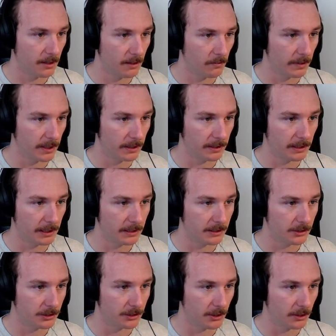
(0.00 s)
we're gonna need to
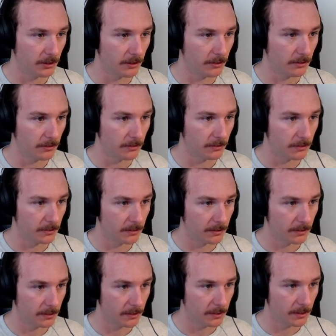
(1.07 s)
show
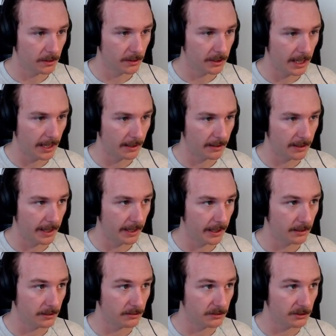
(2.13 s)
that
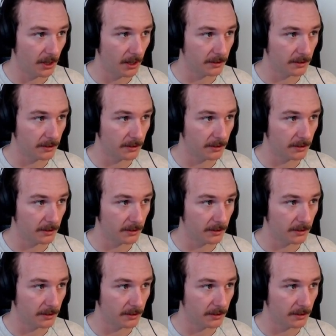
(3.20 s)
they saw